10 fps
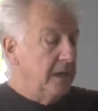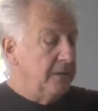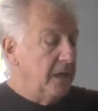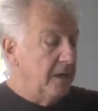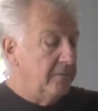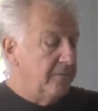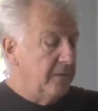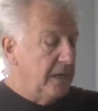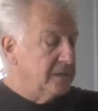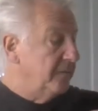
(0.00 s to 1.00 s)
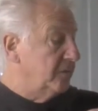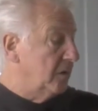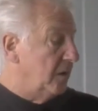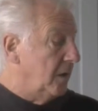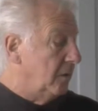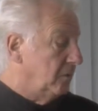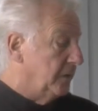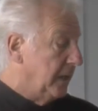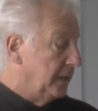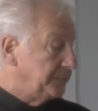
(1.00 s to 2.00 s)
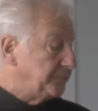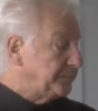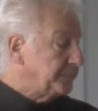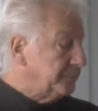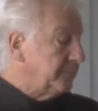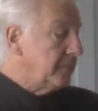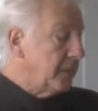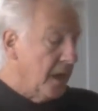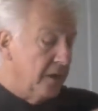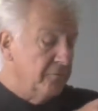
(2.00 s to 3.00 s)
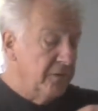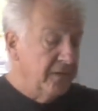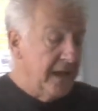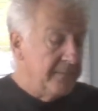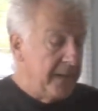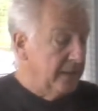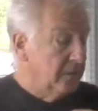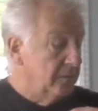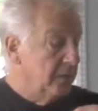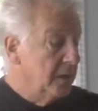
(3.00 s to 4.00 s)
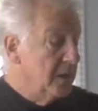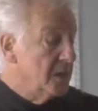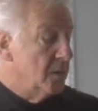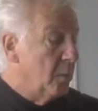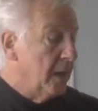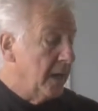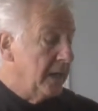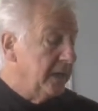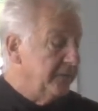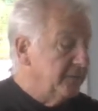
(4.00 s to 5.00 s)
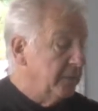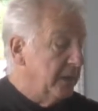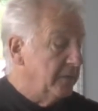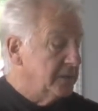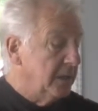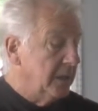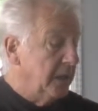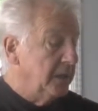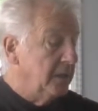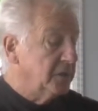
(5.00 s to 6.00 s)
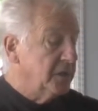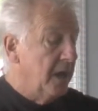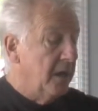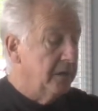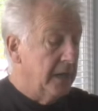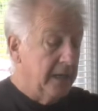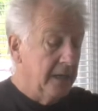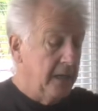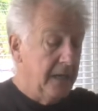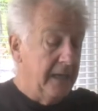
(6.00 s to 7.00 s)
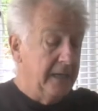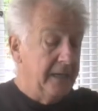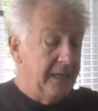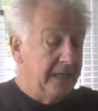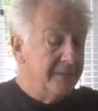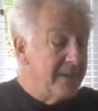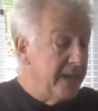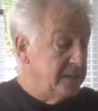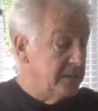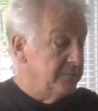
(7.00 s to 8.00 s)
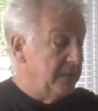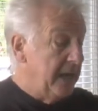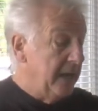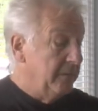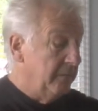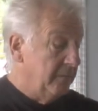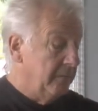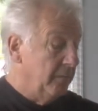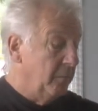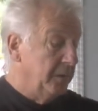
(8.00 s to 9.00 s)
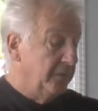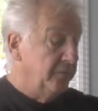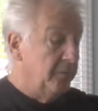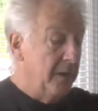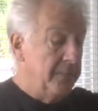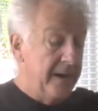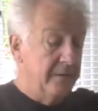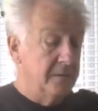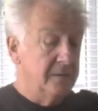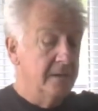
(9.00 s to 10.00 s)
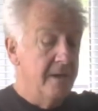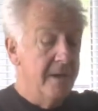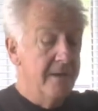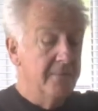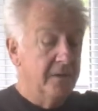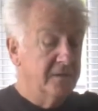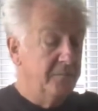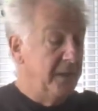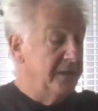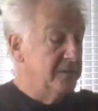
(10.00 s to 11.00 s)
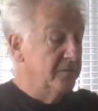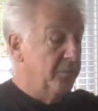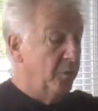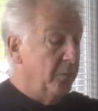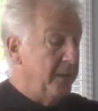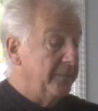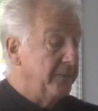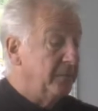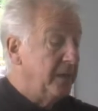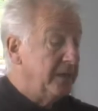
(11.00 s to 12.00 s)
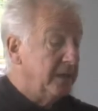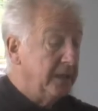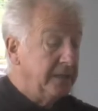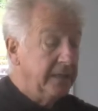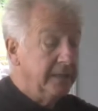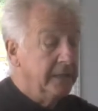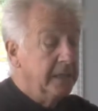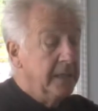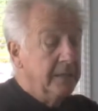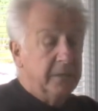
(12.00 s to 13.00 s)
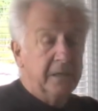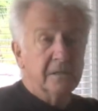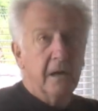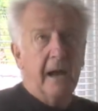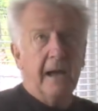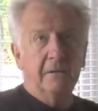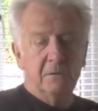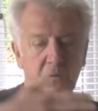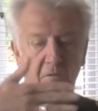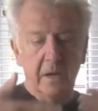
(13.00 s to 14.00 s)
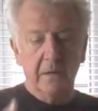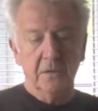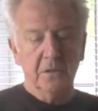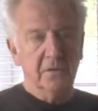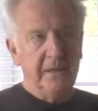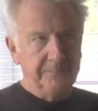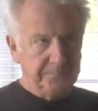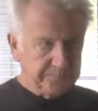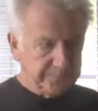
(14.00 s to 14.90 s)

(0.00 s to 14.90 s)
I mean, I've as I've got older, I reflect back on where I lived when I was a, a young child, and, I, and it, it, amazes me how wonderful my parents must have been to have brought me up in the way that they did, because our house was right on the street.